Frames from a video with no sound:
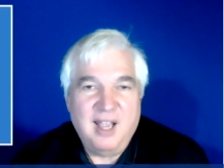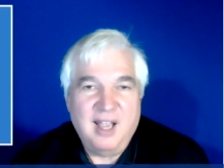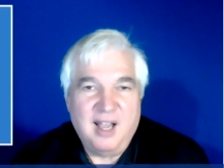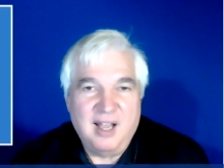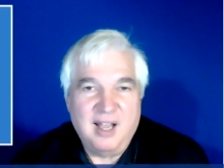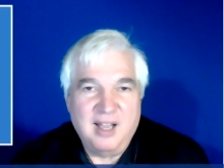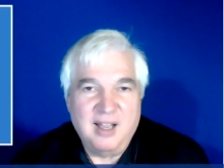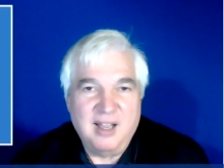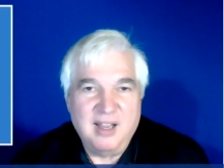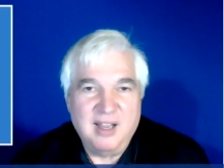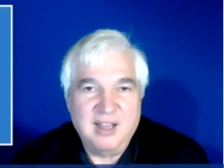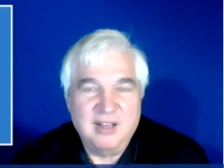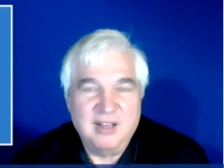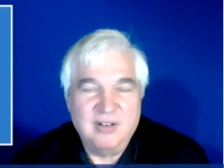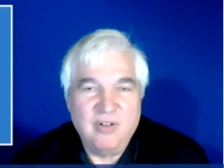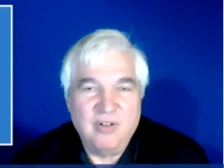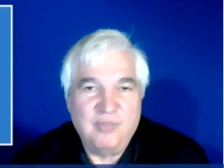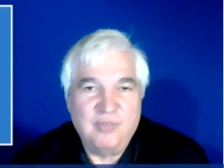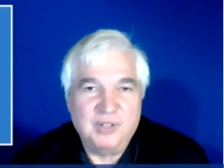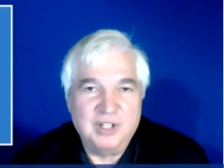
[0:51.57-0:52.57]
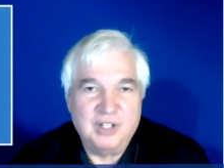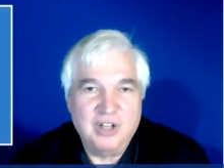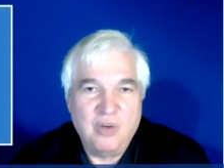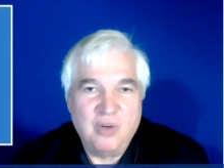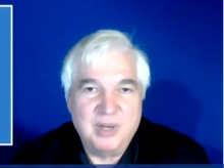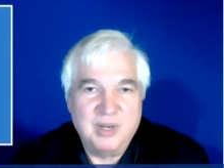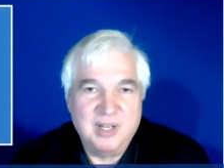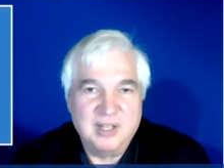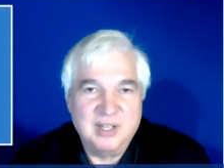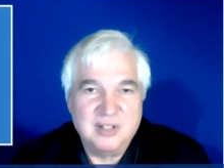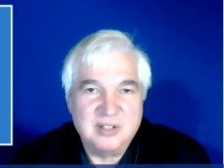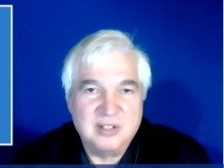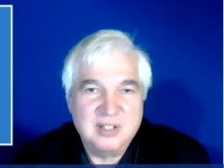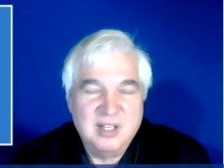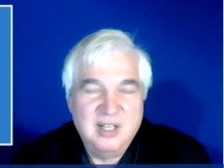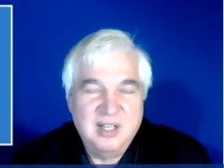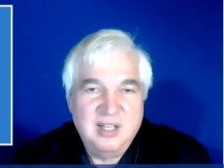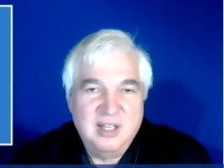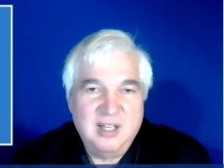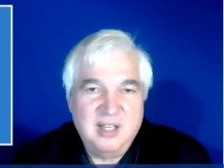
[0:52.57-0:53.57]
uh, and hopefully no one is
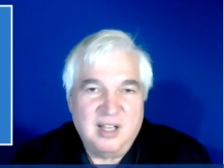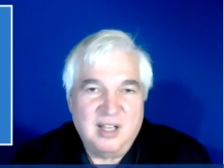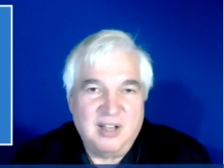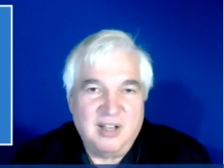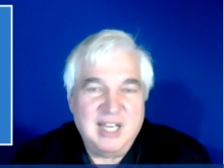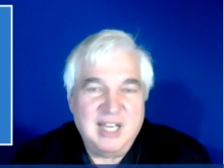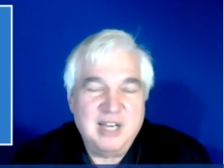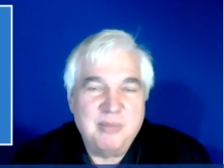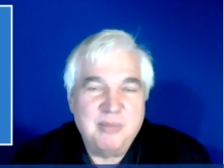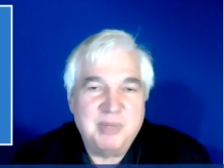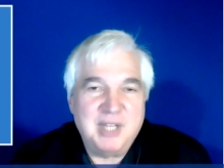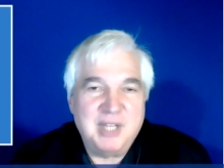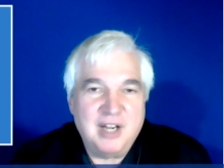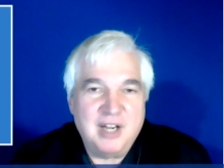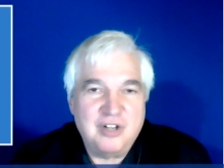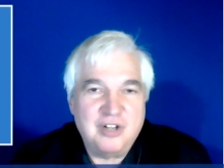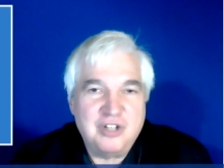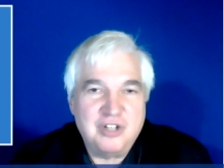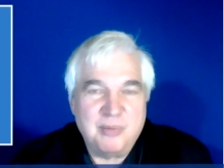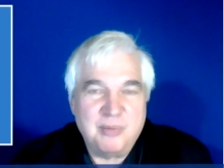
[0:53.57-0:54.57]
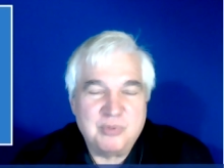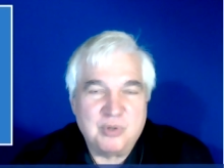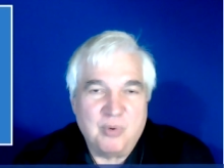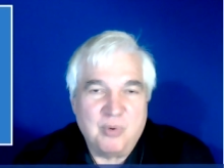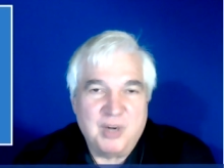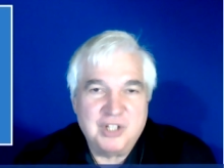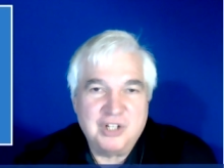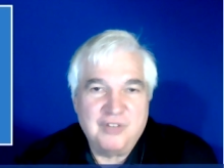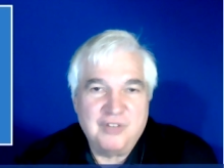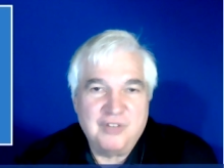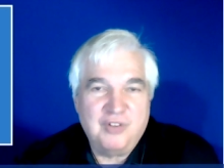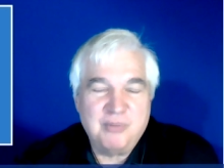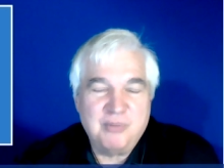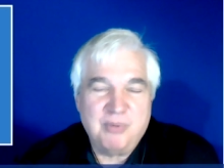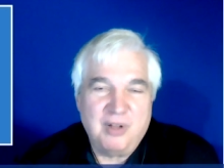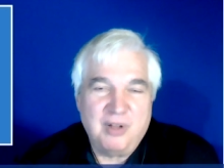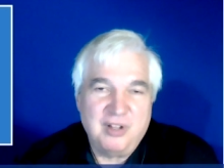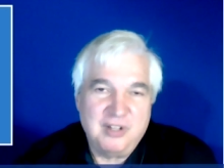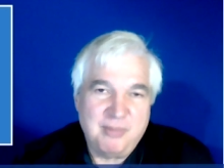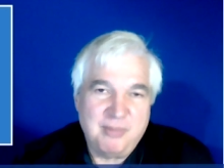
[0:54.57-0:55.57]
uh, eating potato chips or watching
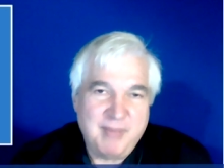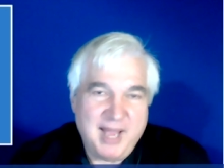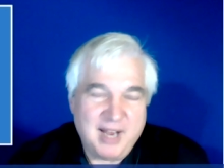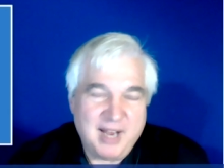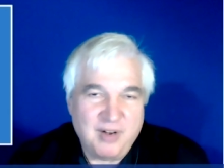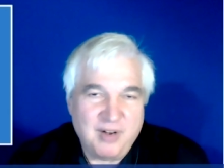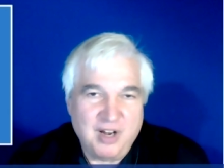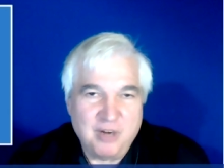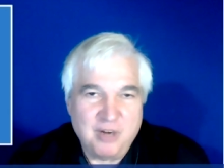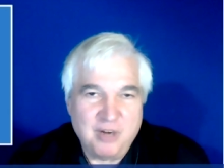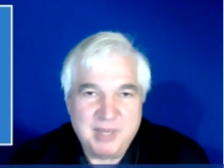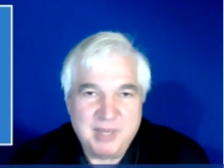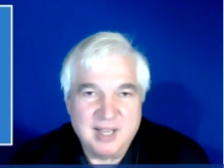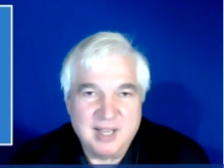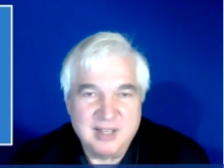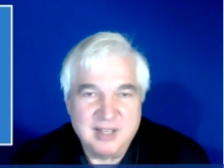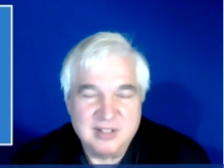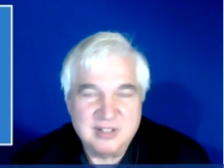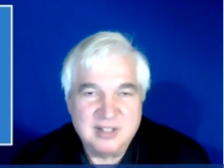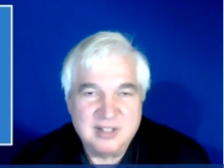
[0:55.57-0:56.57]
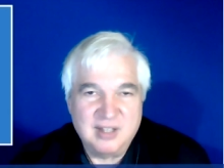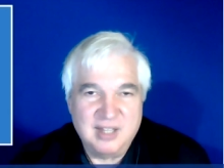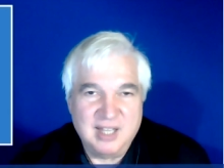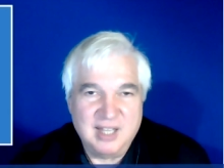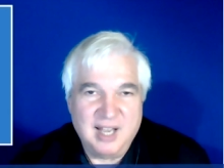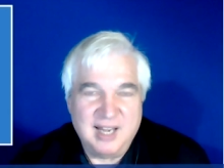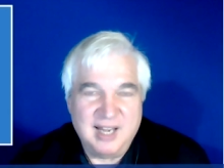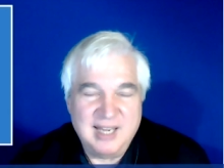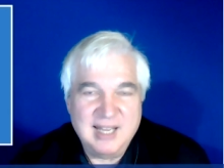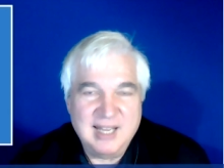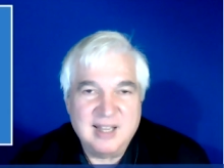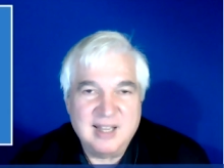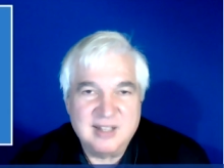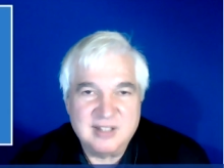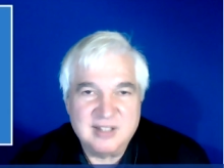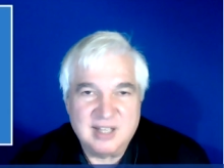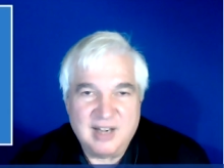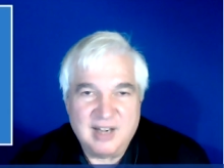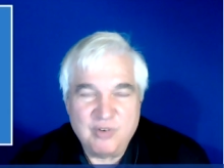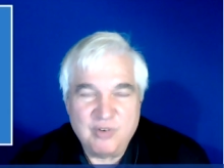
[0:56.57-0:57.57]
football in the background because the idea is
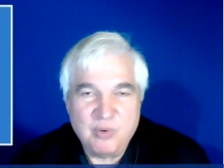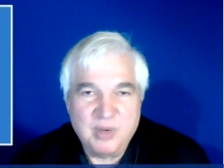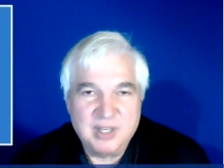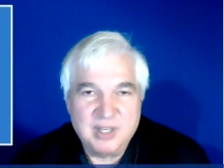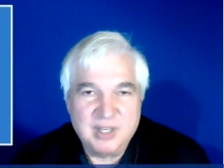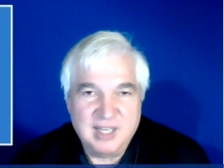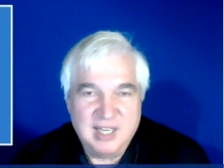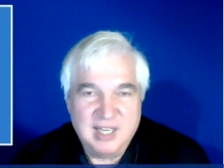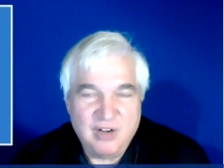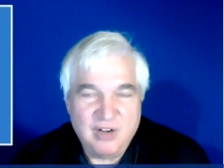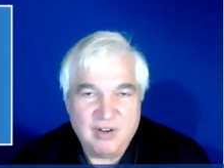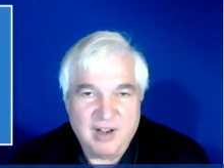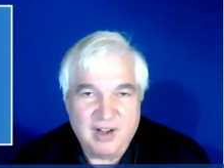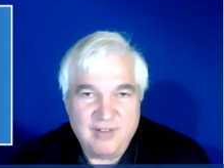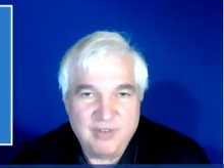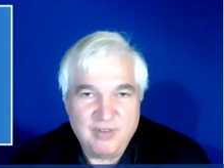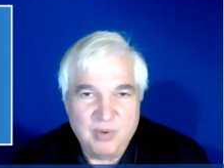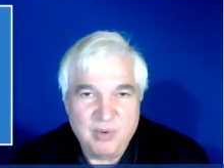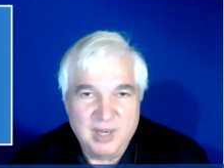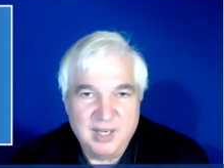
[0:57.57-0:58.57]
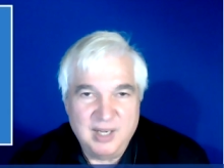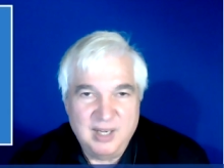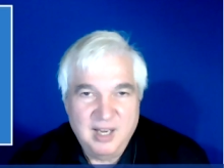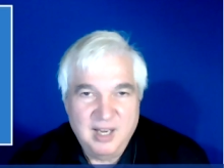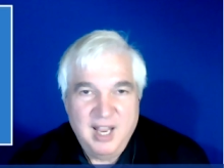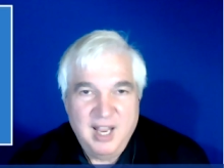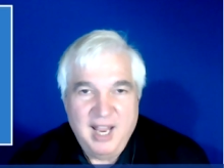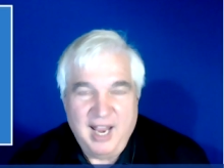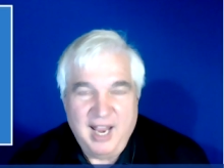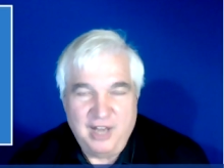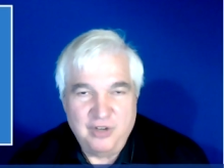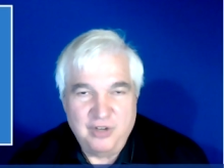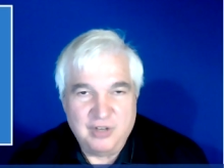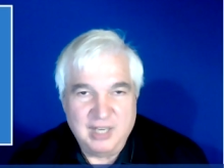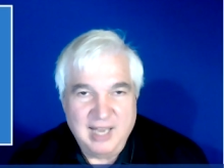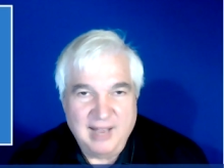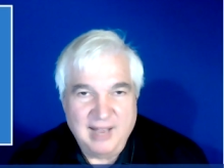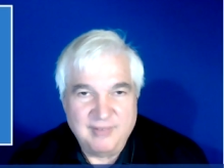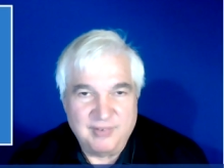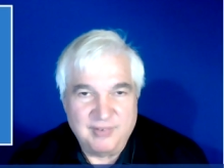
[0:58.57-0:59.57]
that everyone can hear everyone and you
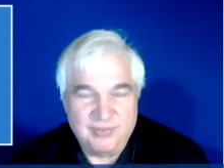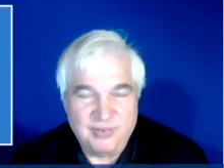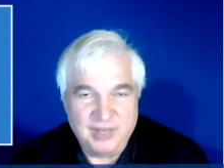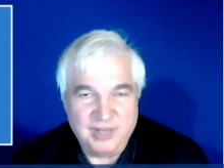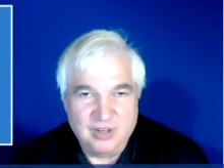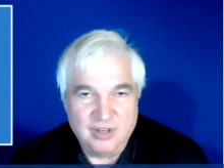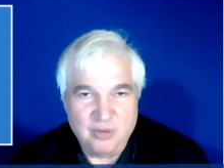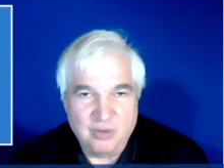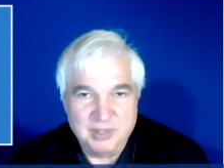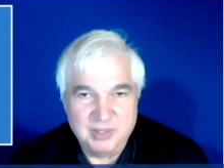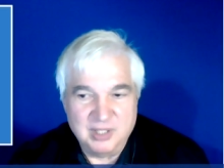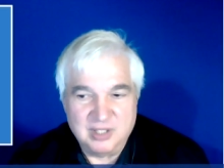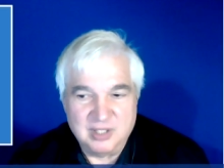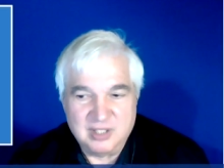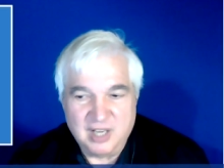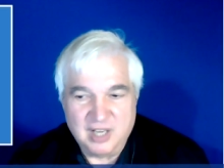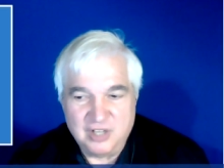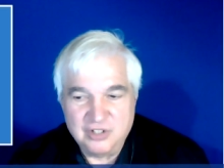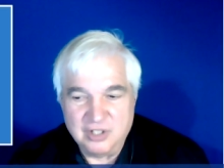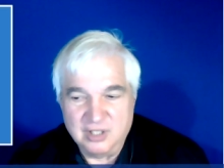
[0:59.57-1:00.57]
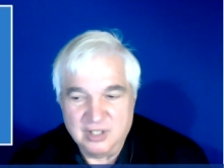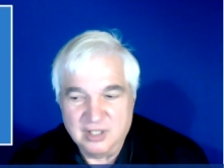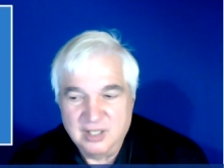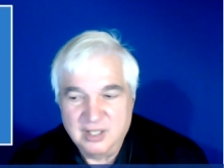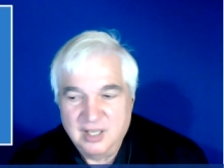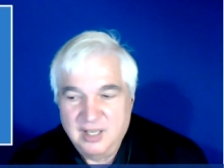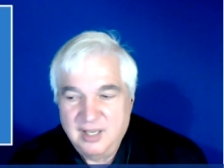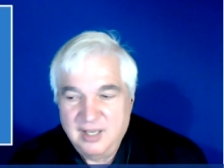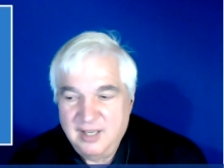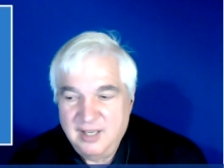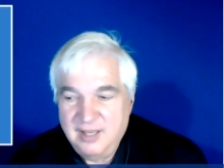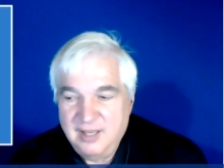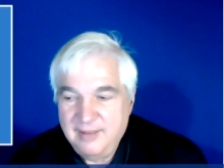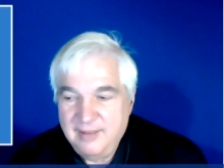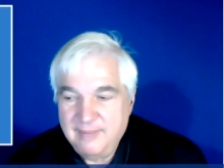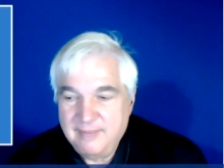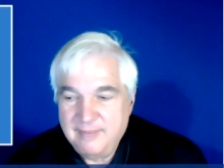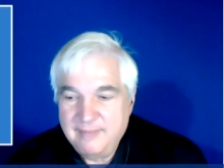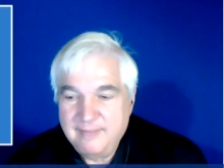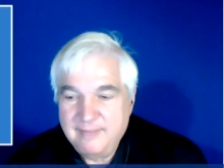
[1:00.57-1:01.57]
can have a free and open discussion. All right, wait,
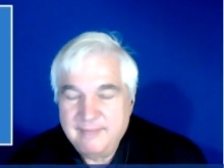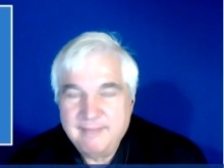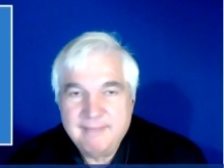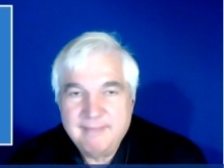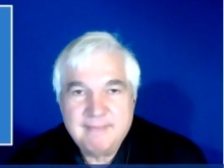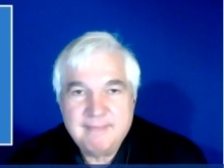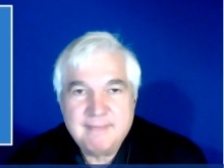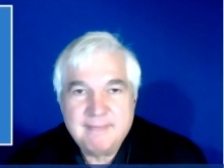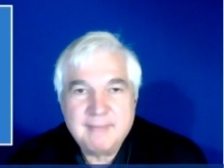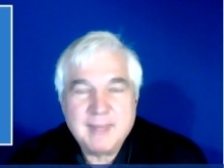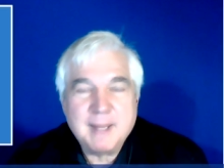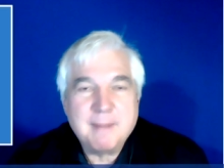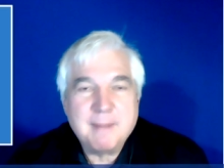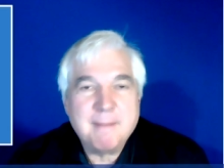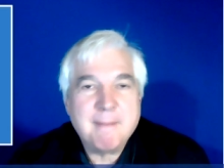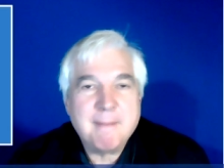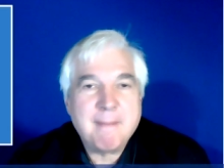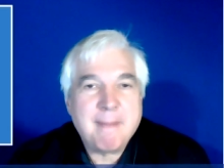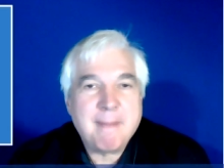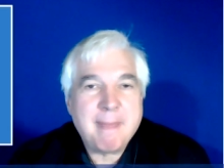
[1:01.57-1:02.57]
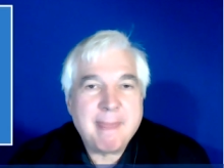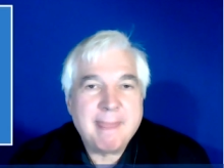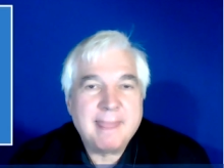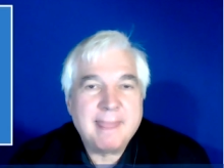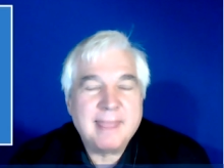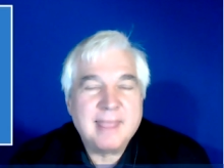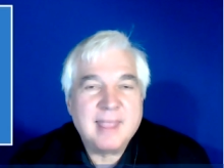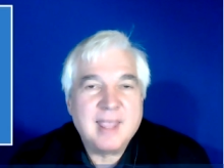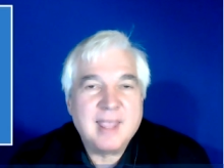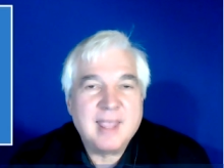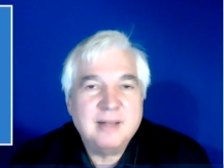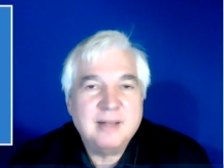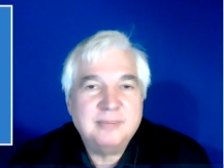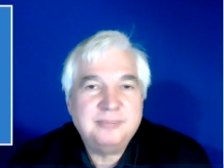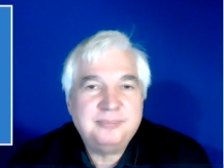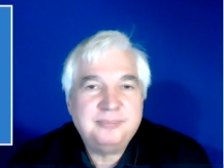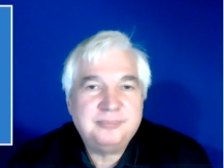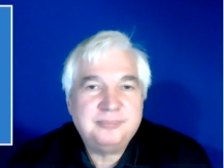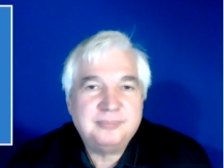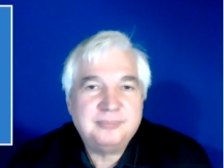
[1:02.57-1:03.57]
wait, wait. Let's just talk about that for a second because we're
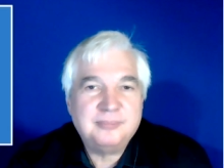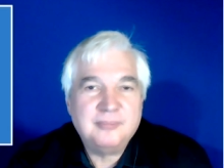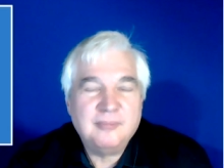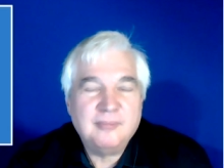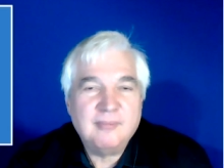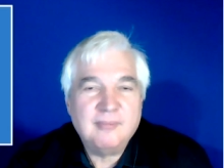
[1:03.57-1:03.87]
talking about